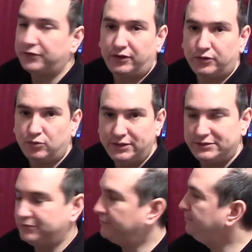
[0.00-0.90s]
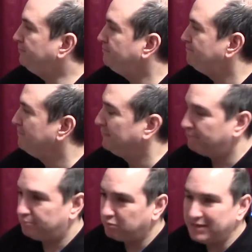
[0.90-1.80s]
are going to
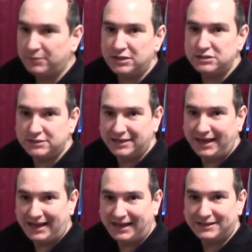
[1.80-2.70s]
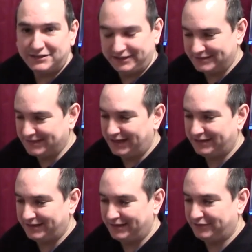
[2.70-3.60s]
pretty much act
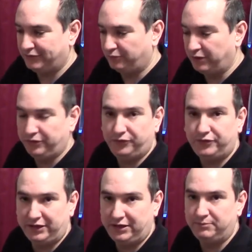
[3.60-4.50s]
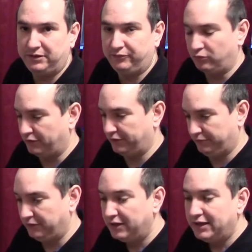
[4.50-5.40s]
exactly as what you see before
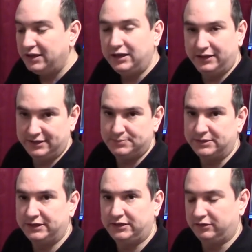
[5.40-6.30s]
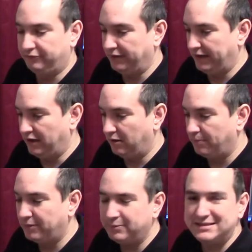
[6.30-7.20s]
you in this particular video.
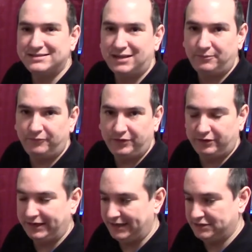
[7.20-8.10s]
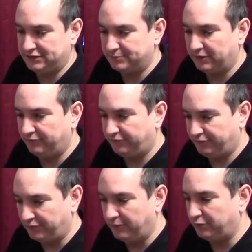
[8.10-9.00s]
There'll be some variations, but
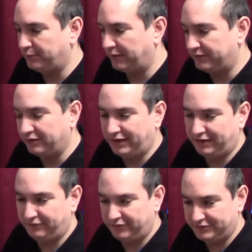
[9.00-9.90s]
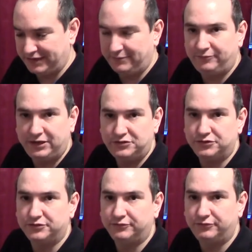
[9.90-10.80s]
for the most part, they'll have the same
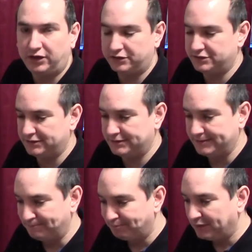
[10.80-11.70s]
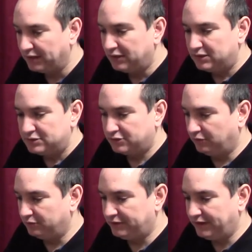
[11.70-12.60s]
features and functions.
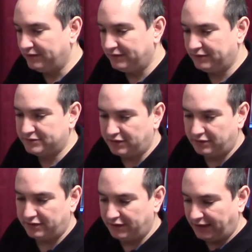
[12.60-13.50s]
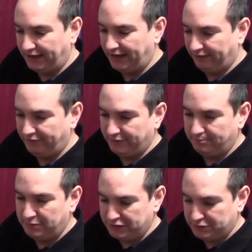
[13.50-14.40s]
So to get things started, I have the
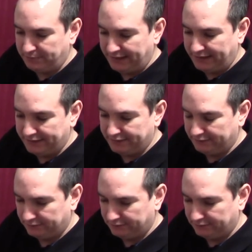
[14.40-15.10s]
pitch bend.